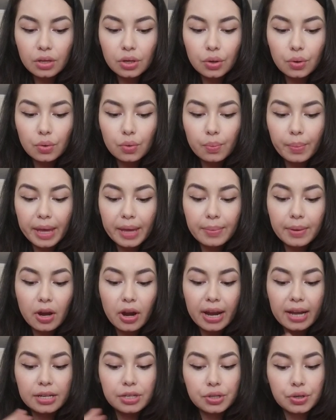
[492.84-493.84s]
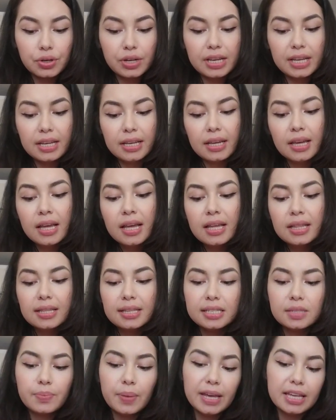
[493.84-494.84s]
You maybe are entering
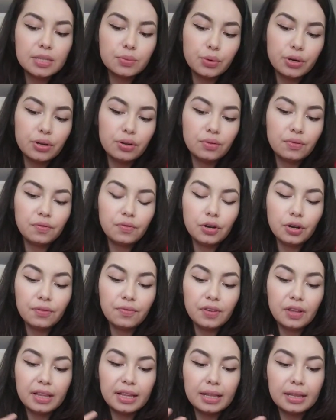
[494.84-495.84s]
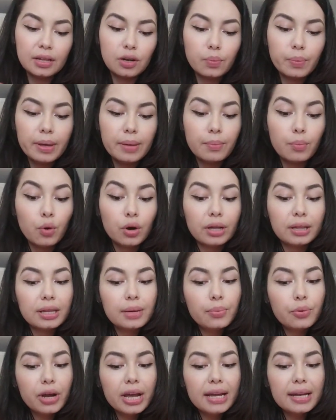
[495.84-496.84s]
the space where you're feeling a little bit more
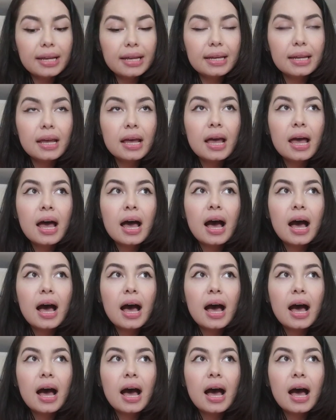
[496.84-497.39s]
liberated.